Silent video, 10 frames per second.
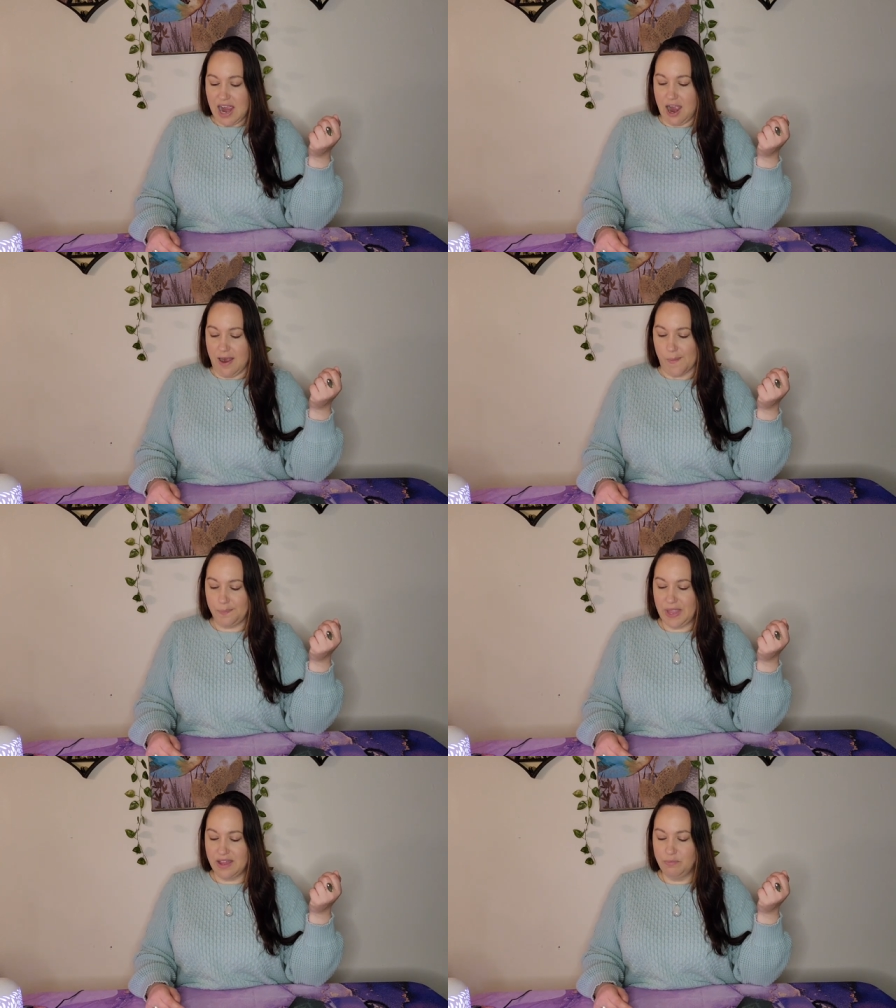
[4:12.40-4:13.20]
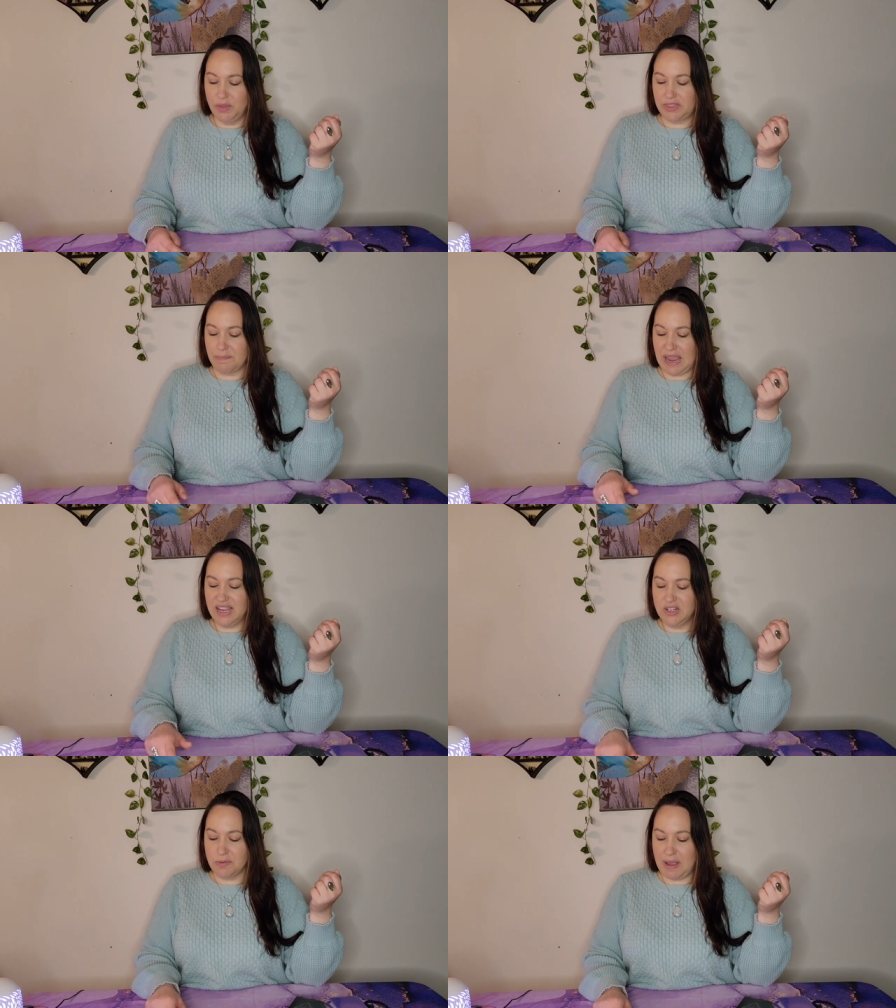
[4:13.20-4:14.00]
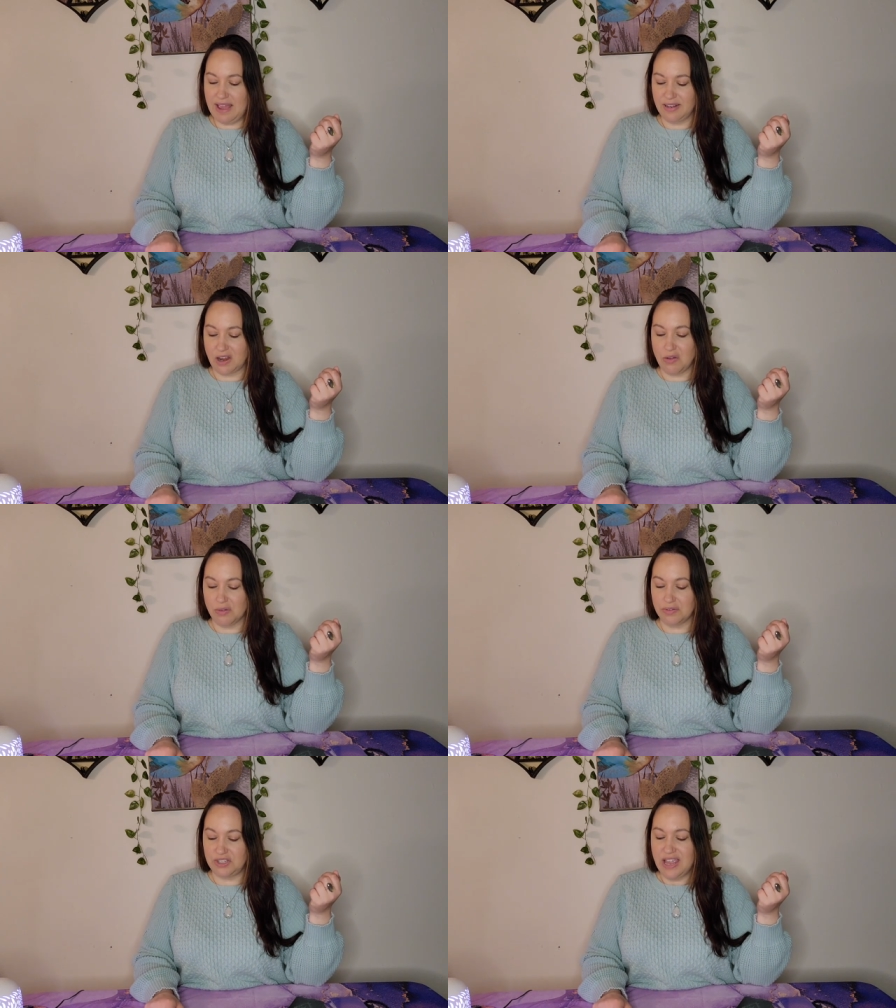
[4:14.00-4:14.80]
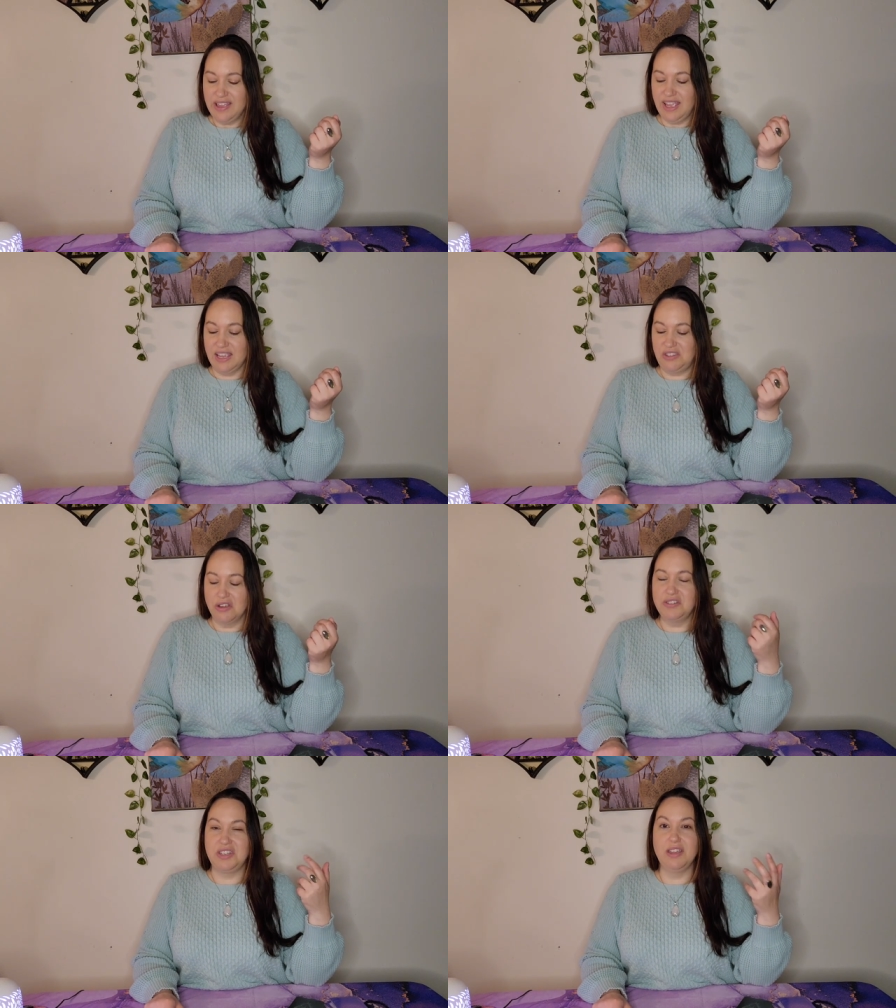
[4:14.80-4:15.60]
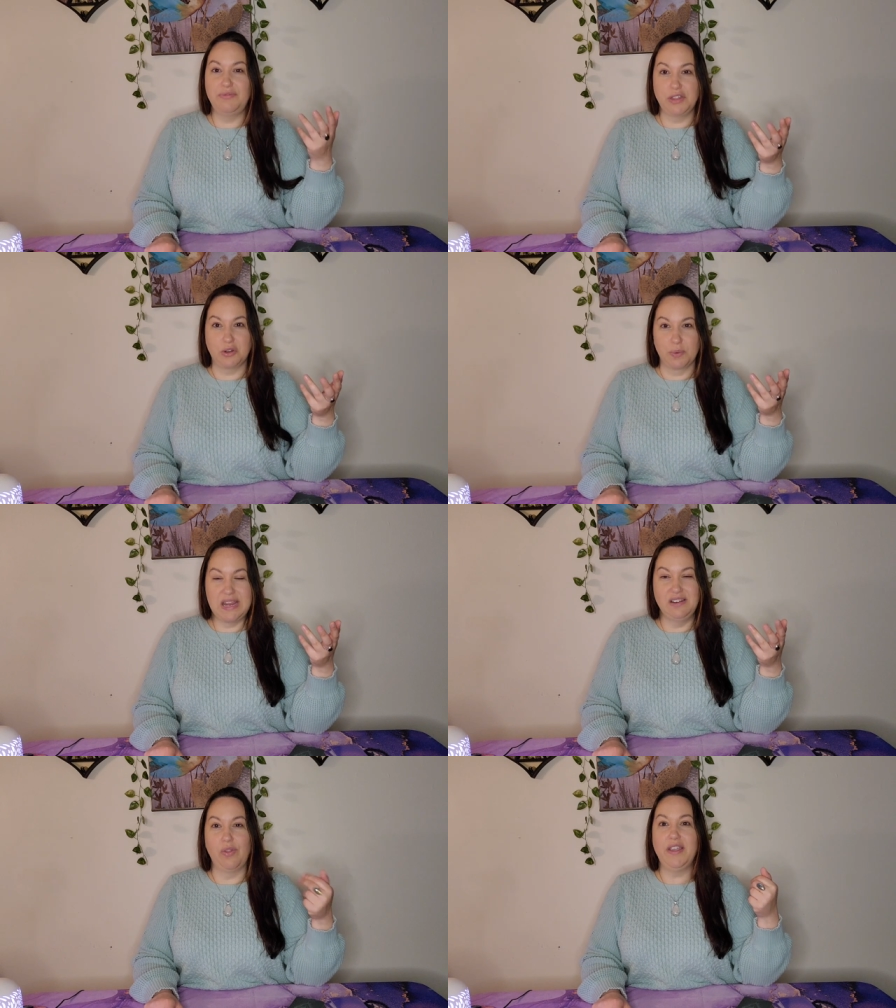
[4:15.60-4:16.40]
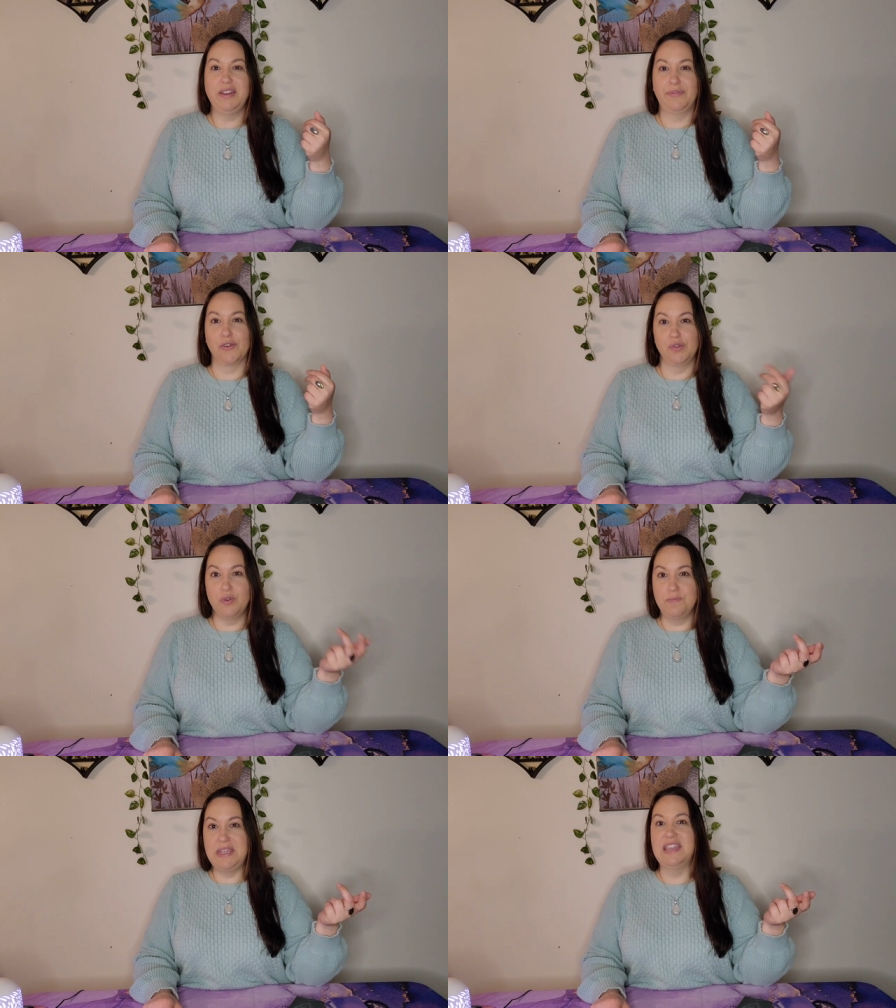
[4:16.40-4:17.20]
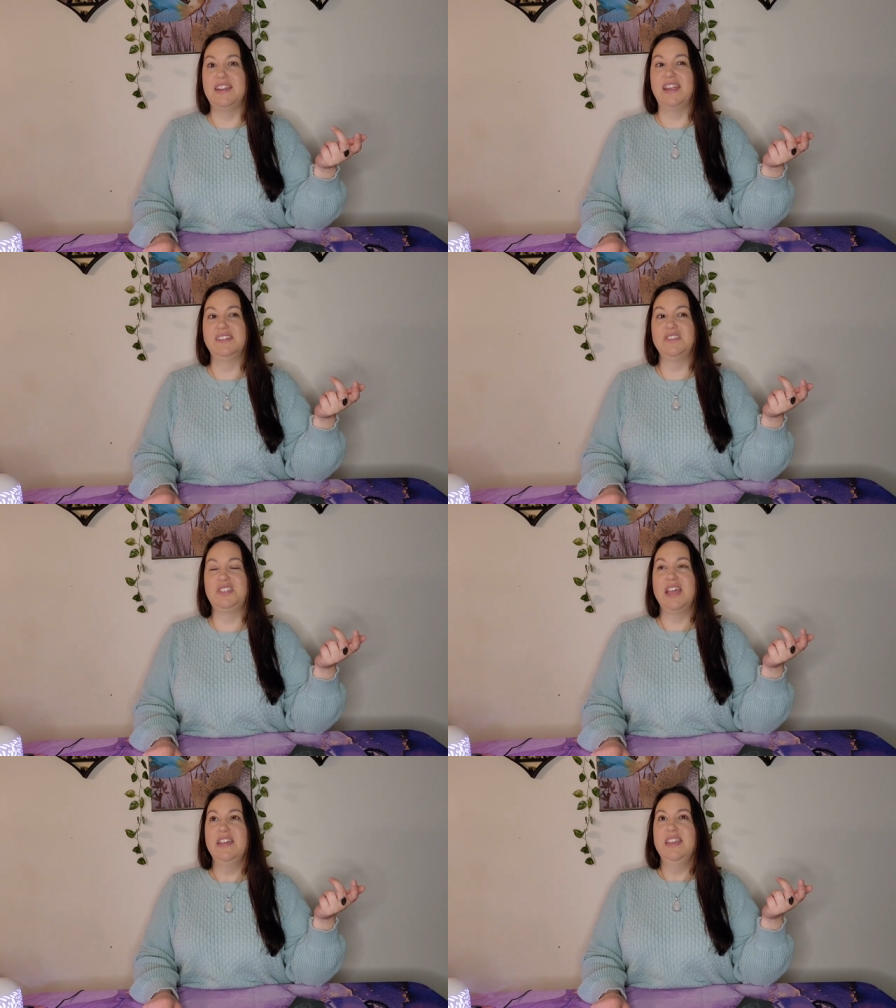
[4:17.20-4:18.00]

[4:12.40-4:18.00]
Um, and with the Page of Pentacles, it does give the green light for new beginnings.